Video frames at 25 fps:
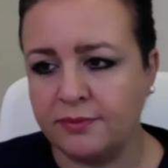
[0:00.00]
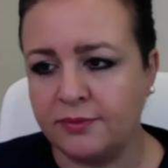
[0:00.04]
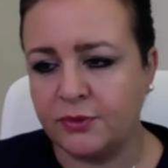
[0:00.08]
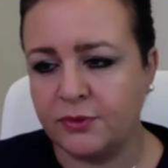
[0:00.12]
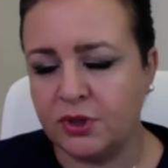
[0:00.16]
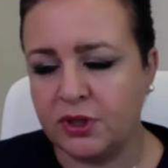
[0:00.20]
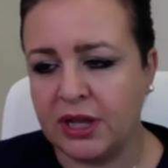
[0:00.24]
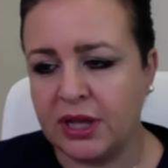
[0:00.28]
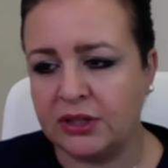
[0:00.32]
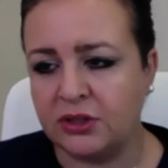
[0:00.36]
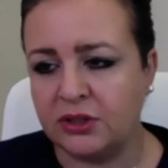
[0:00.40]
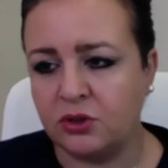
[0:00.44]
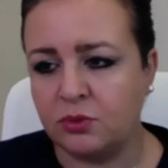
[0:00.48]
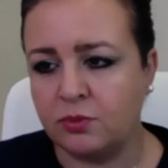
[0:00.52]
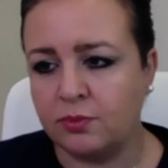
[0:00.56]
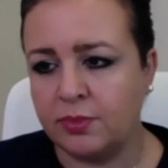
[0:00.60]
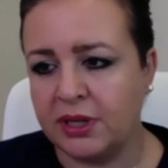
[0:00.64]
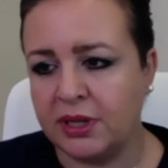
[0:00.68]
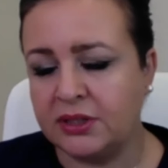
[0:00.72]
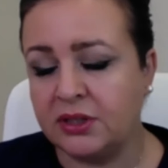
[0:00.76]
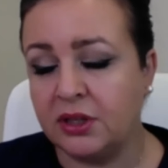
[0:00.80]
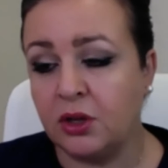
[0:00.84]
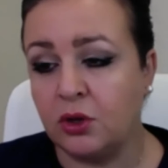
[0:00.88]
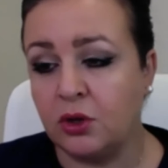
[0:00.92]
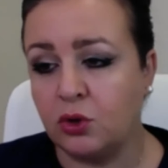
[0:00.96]
So that's okay.
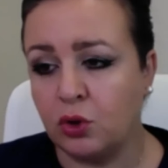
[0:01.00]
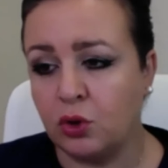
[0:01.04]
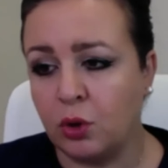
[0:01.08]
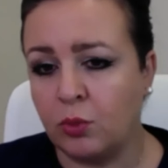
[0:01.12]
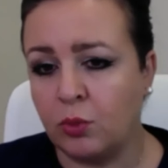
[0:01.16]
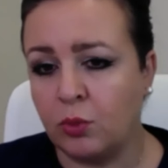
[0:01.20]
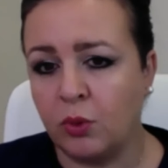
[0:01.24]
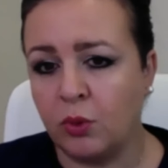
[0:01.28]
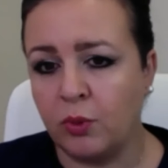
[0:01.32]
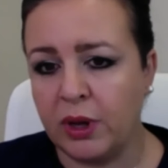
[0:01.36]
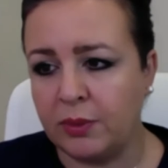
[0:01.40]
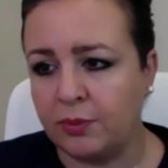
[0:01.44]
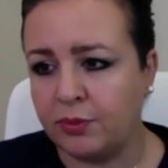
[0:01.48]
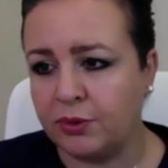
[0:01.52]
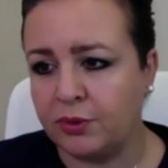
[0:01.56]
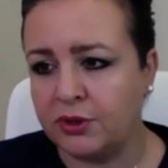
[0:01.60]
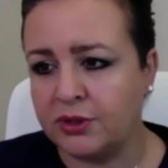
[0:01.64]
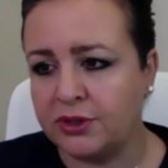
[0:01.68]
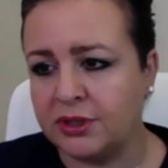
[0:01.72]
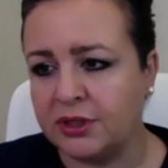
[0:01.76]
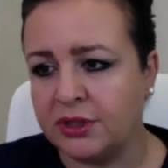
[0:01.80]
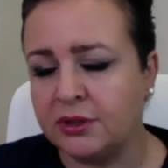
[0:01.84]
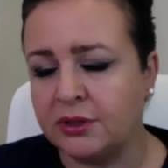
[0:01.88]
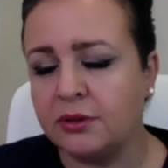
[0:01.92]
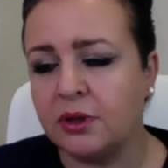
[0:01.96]
basically normal weight
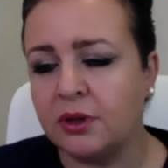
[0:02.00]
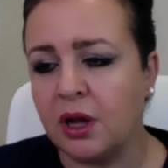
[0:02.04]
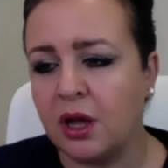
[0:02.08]
person